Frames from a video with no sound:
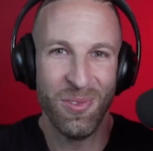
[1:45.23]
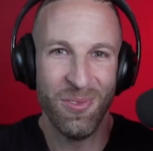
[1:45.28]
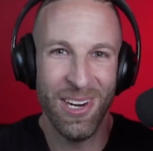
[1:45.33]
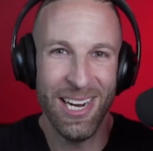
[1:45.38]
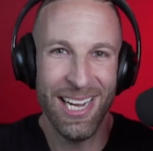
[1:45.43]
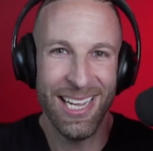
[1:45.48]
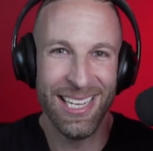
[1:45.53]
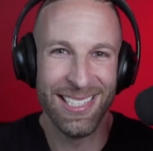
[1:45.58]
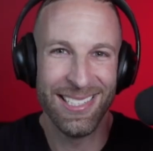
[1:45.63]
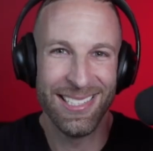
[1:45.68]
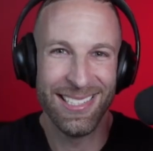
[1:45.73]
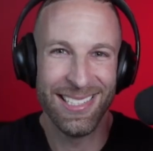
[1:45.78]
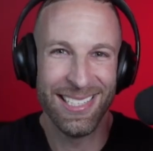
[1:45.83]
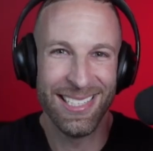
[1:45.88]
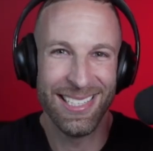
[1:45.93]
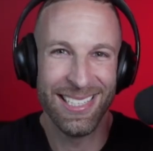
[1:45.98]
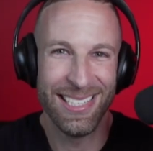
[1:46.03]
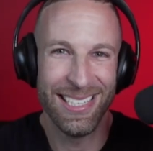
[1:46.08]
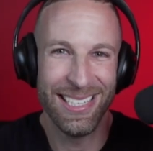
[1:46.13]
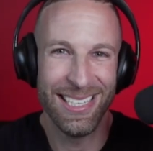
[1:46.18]
rest. Yeah.
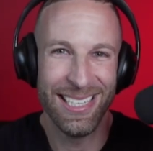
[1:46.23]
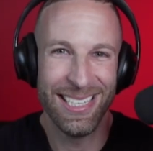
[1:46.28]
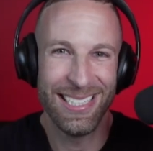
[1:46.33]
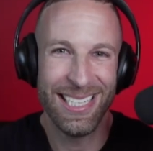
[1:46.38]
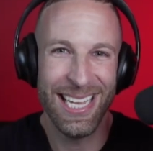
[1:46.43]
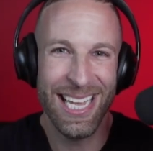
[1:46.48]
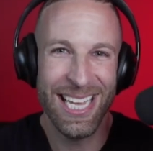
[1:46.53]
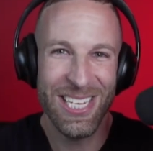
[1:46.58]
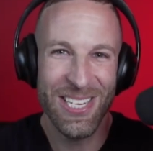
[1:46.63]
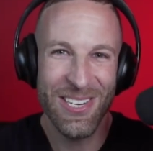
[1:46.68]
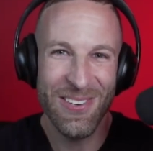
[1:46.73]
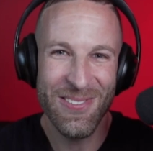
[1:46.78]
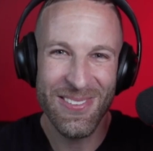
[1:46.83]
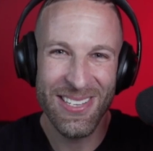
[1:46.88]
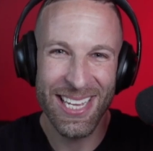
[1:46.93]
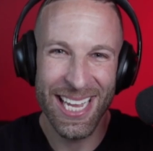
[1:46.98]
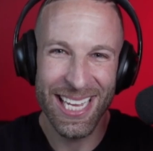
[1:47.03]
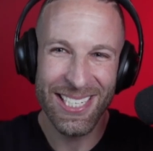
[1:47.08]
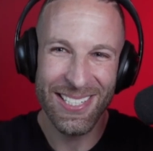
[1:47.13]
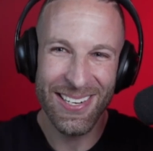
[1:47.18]
It takes you
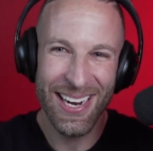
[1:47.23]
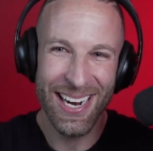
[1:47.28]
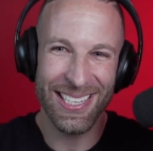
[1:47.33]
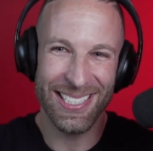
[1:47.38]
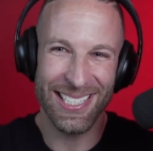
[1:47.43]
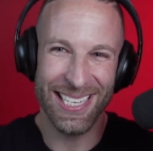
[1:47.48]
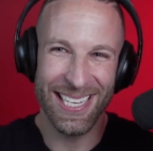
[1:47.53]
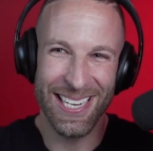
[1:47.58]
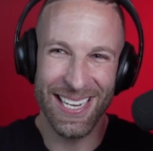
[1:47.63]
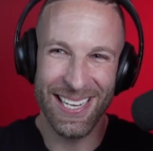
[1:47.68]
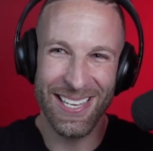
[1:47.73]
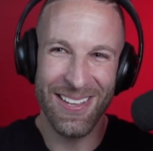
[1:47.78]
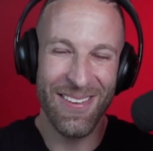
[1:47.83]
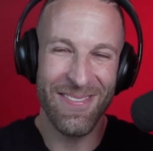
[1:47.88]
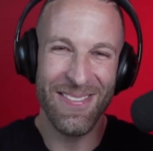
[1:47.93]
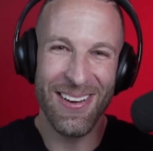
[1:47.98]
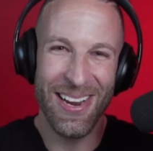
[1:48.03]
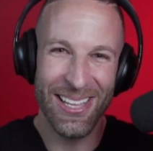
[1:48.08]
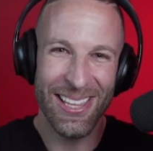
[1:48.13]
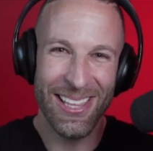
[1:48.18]
takes you out. It's like you have
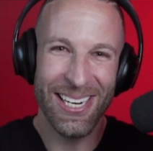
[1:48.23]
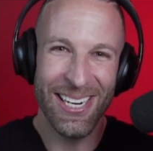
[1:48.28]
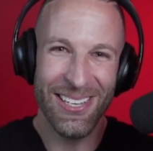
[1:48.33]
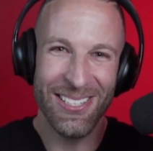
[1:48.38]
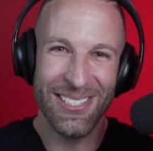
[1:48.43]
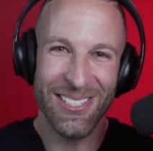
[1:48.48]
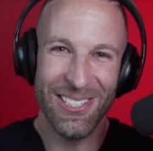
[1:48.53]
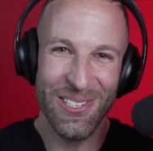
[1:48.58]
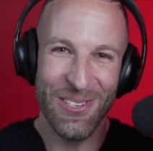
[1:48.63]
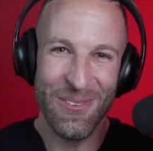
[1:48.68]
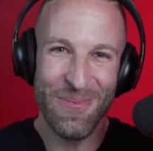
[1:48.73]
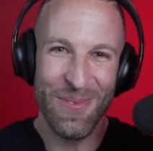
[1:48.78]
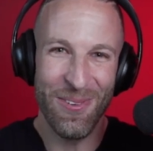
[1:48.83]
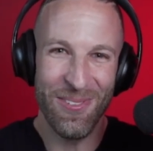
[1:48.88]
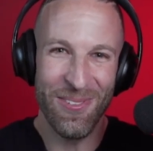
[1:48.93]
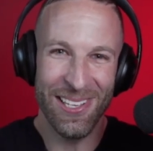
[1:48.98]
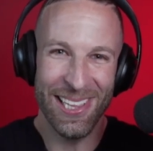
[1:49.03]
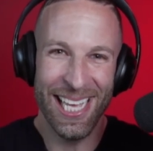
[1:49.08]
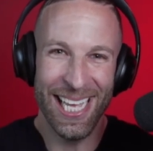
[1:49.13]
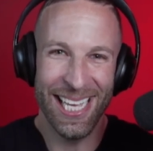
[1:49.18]
nothing else to do but
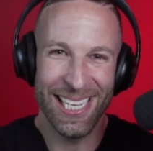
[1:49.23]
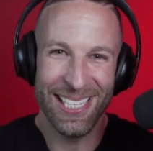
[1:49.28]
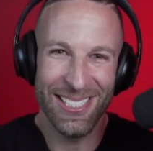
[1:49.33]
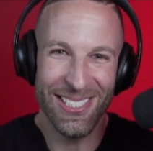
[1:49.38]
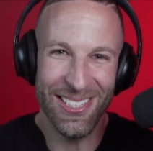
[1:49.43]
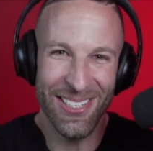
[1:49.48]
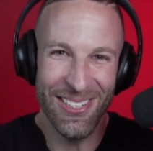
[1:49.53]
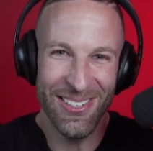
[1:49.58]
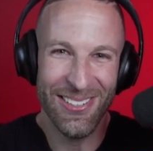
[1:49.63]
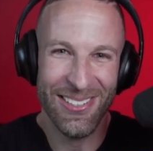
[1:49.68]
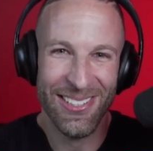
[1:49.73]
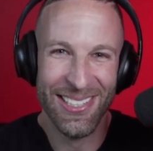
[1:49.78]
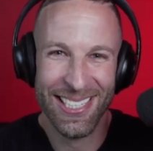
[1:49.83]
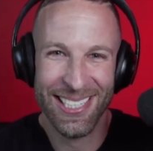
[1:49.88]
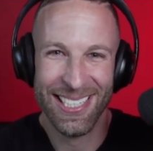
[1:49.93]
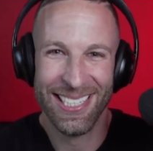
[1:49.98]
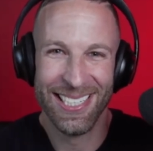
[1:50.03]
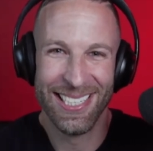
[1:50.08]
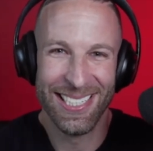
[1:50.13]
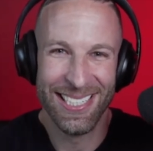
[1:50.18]
relax. So, and what a great